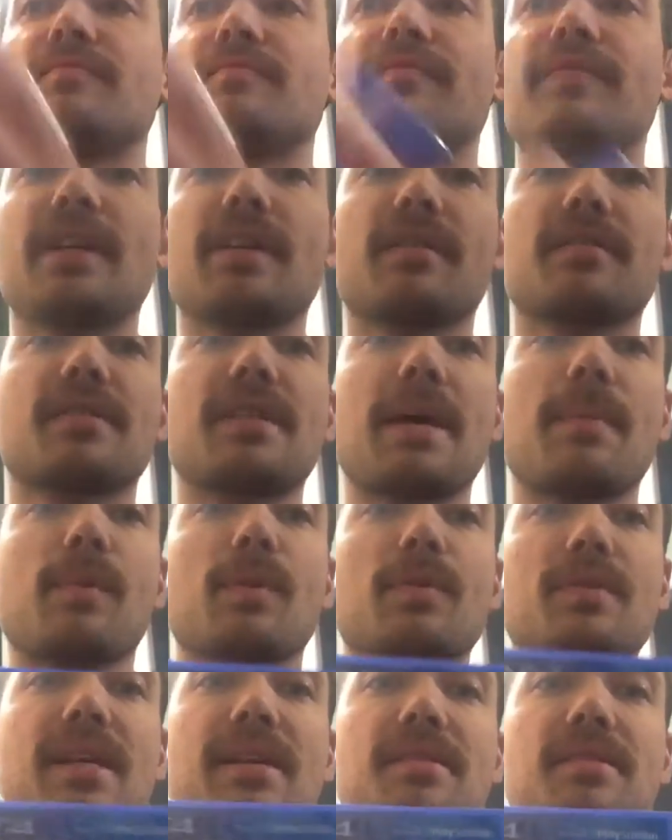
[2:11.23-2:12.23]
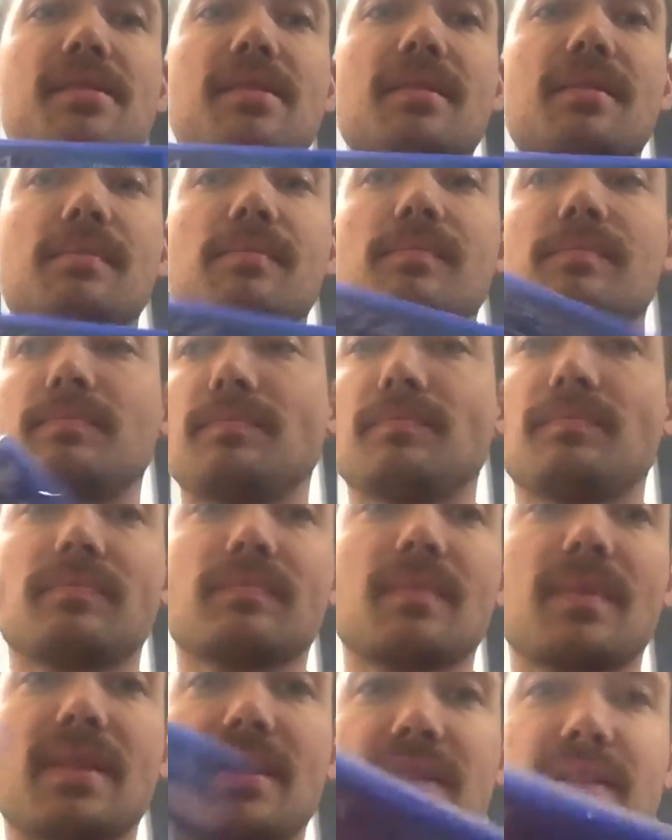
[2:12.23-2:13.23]
VR demo desk.
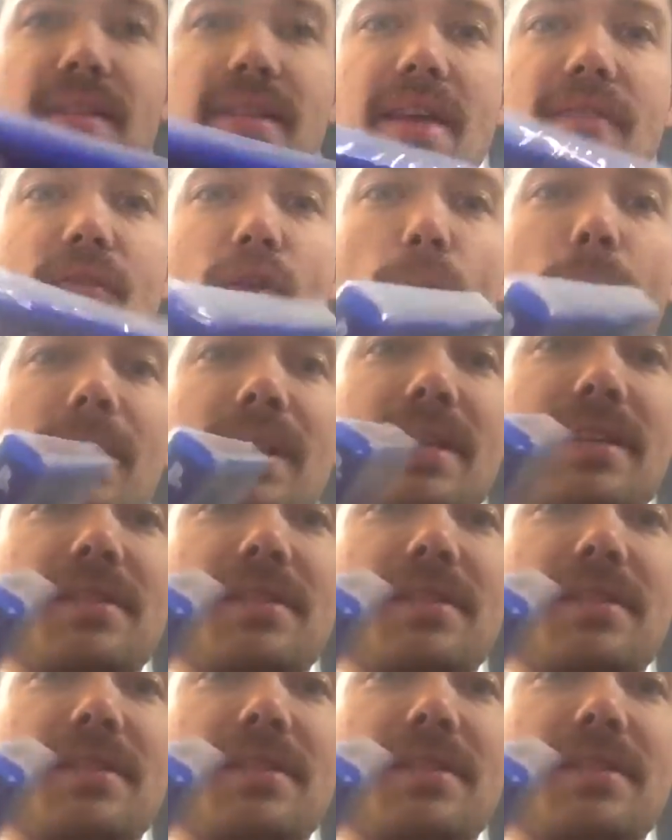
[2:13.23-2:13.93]
Never opened